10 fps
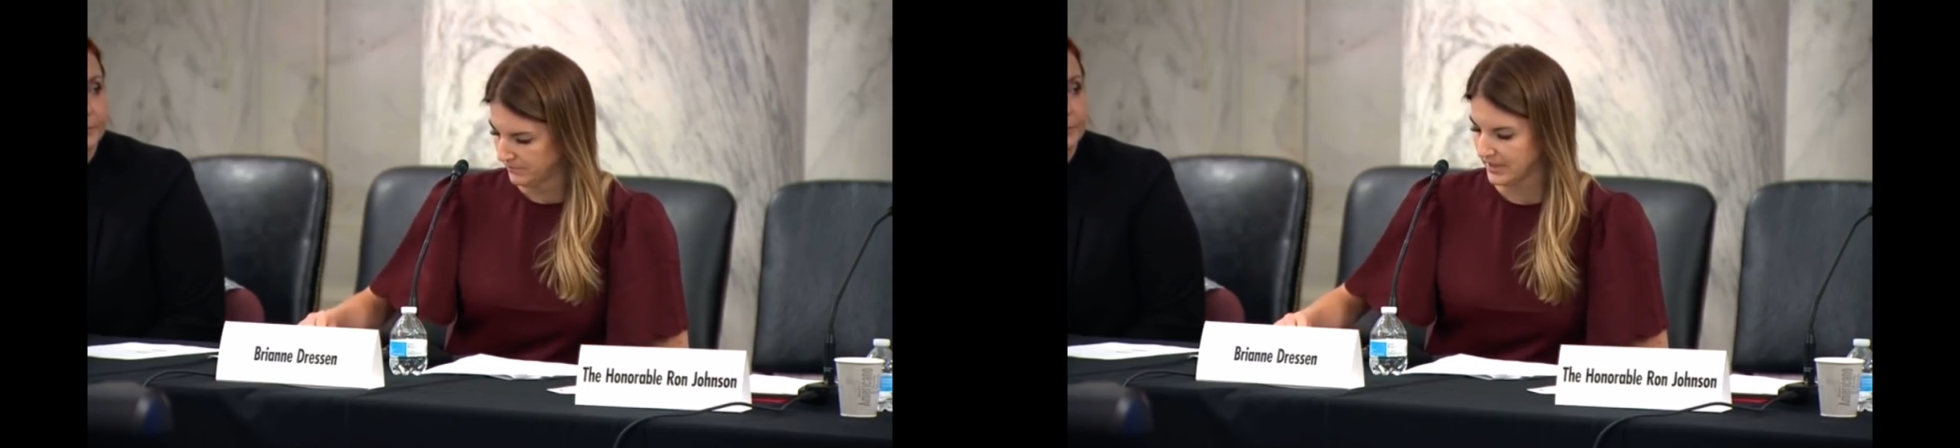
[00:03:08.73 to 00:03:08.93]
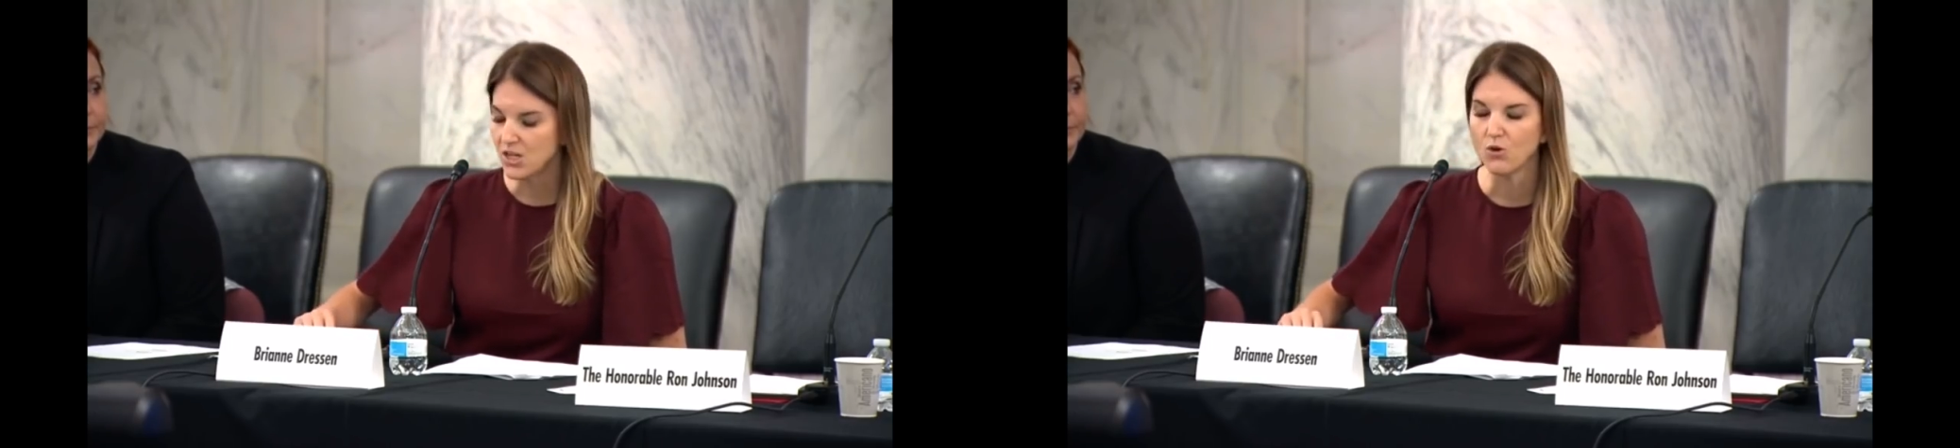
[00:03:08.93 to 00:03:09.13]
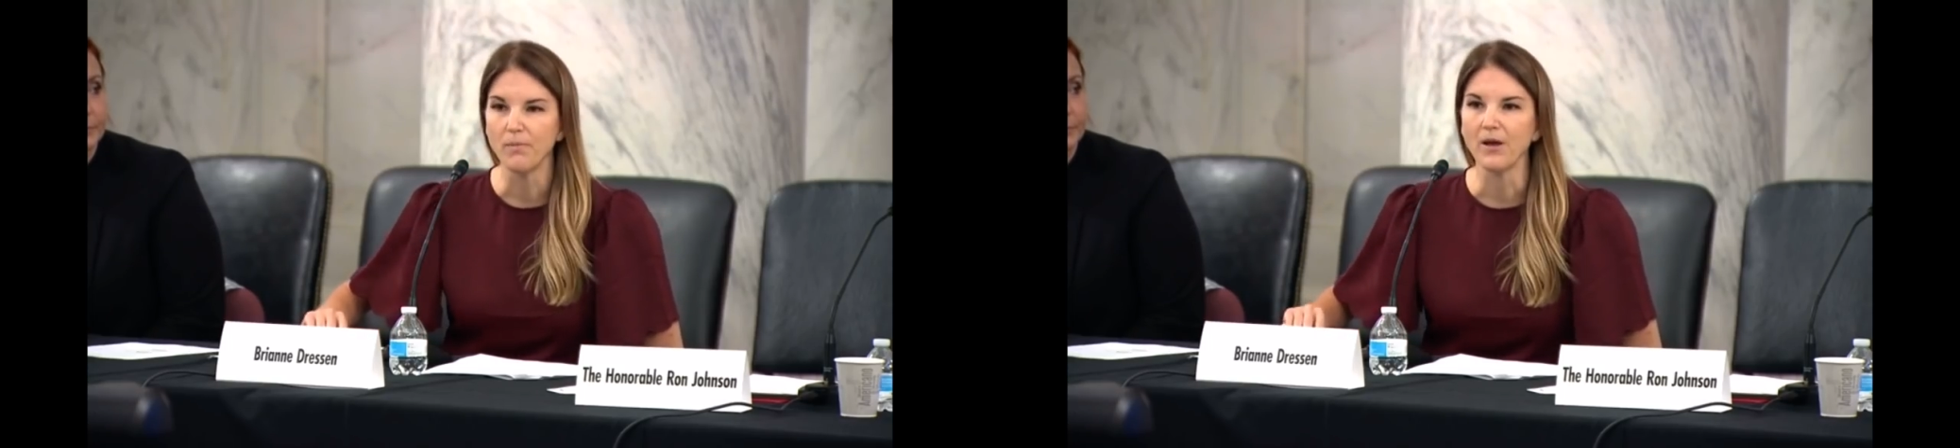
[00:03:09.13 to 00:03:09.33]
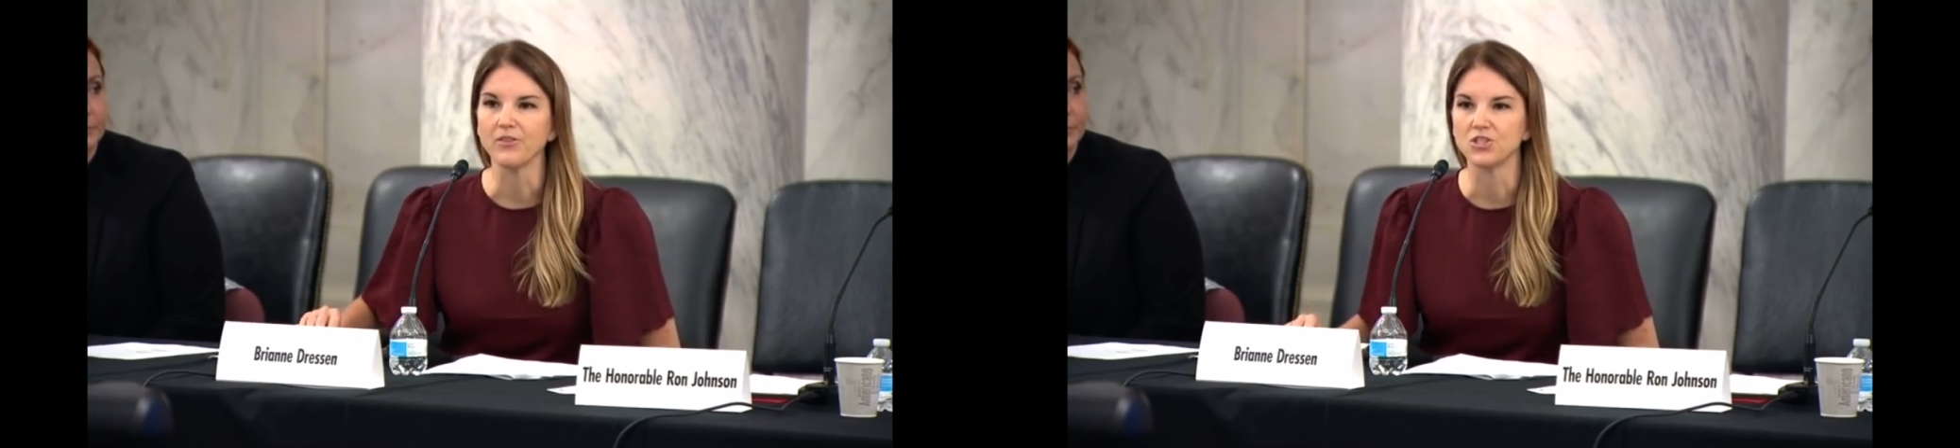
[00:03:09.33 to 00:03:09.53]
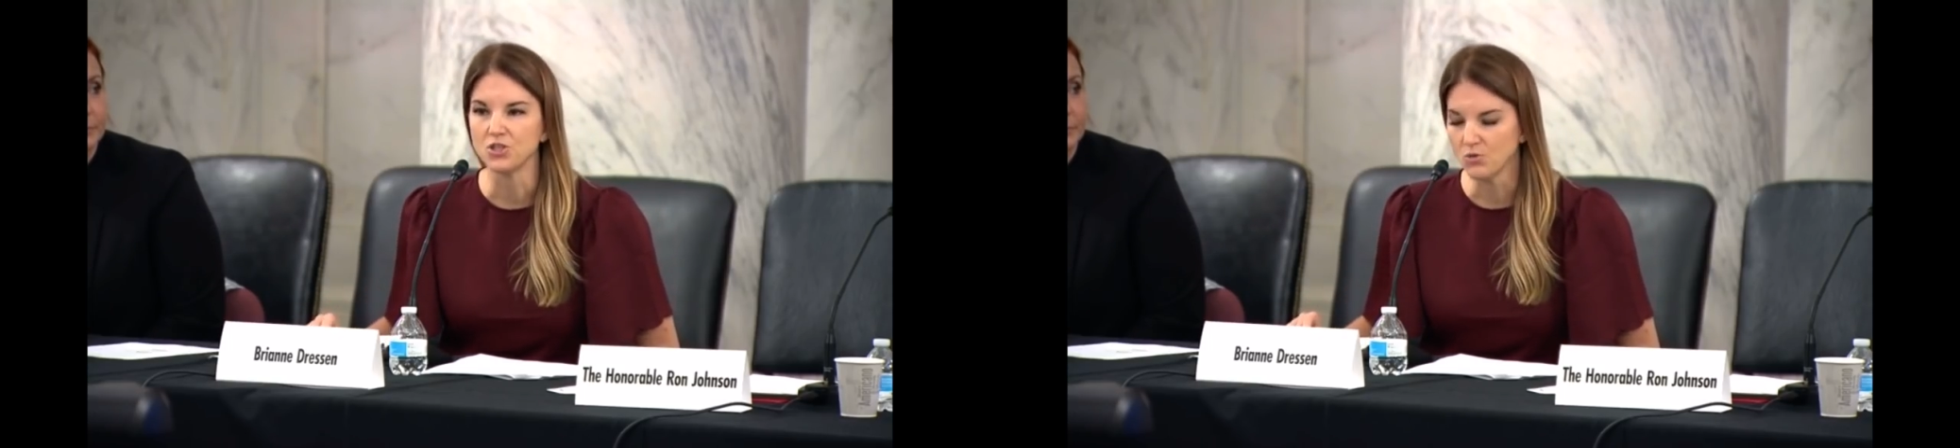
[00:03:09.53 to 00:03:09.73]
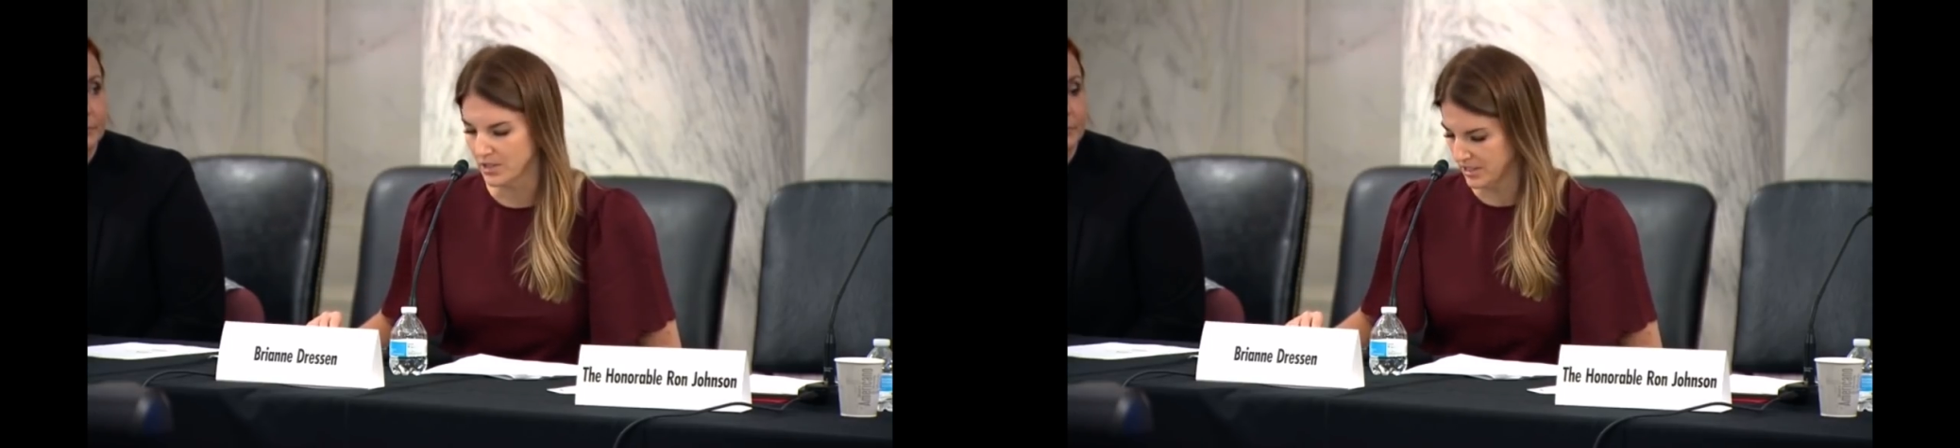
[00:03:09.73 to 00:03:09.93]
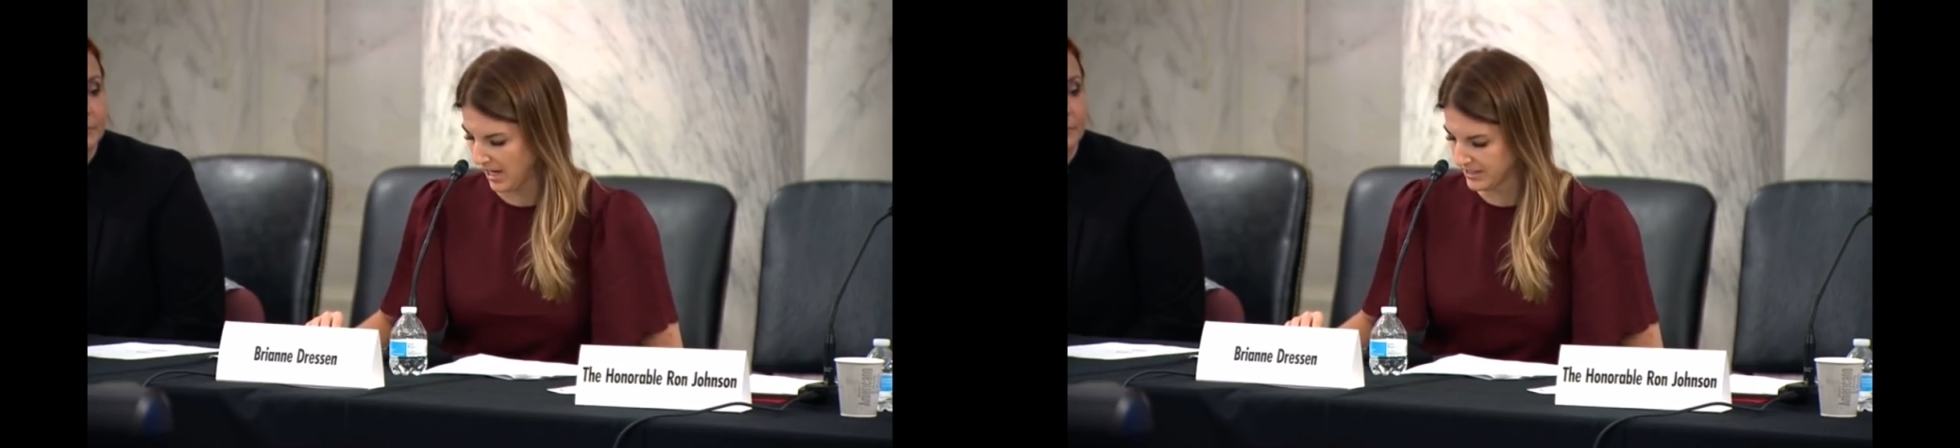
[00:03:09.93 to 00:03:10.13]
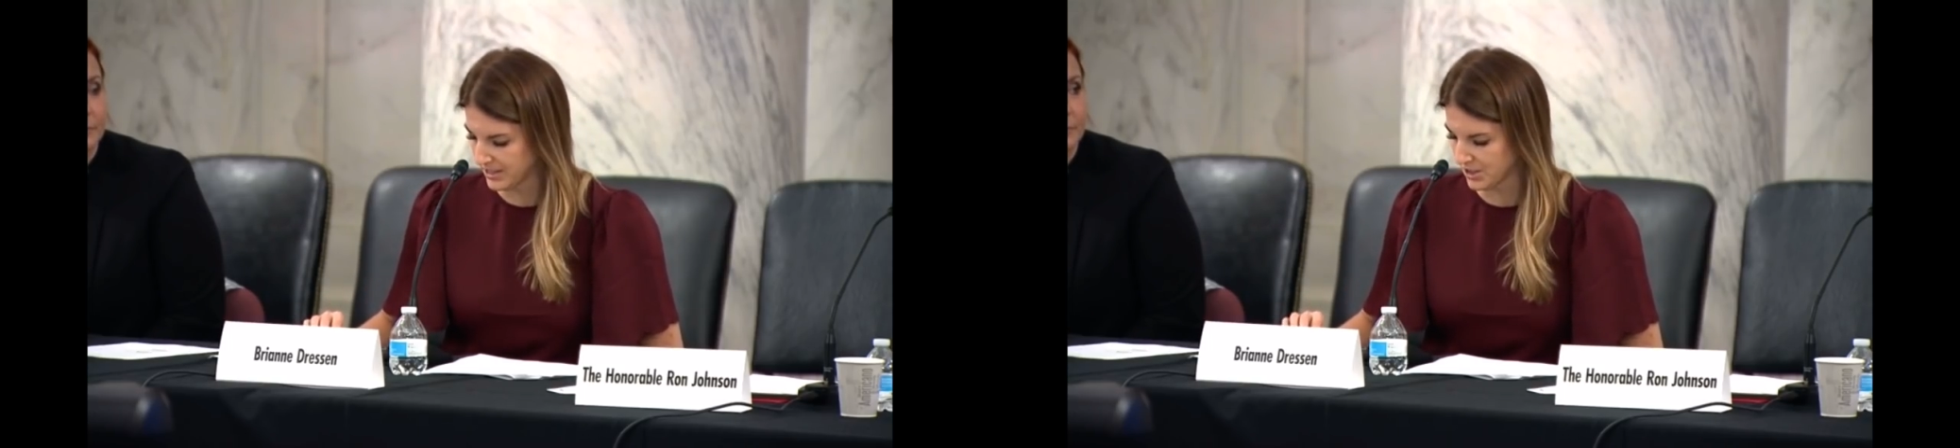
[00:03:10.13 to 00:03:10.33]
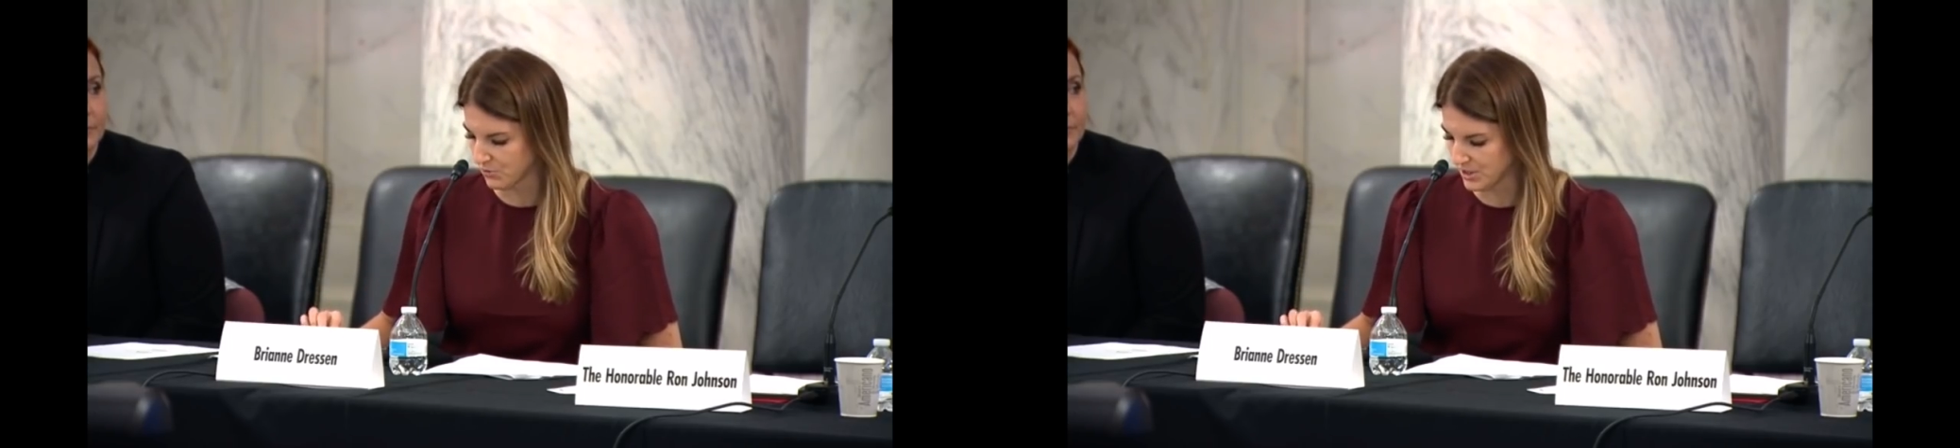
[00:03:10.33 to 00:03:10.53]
They know about the suicides as the